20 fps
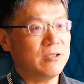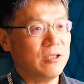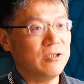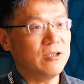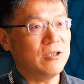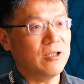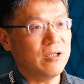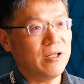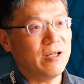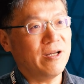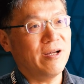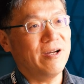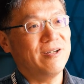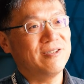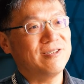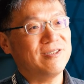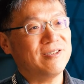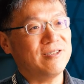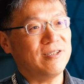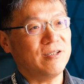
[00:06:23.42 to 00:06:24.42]

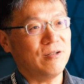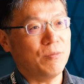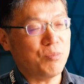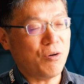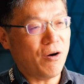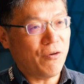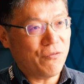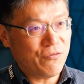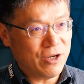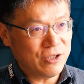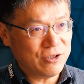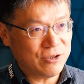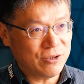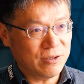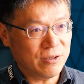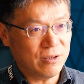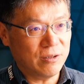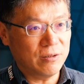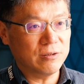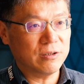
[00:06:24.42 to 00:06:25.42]
engineers, and
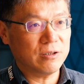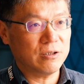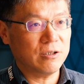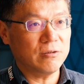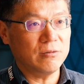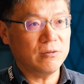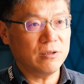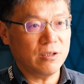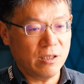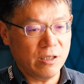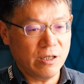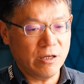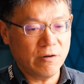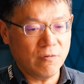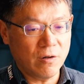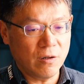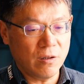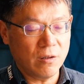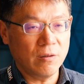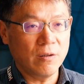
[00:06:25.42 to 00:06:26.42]
professionals to
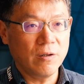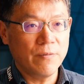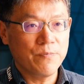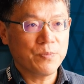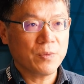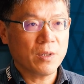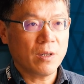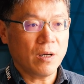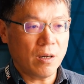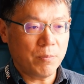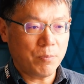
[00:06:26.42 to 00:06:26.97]
deliver a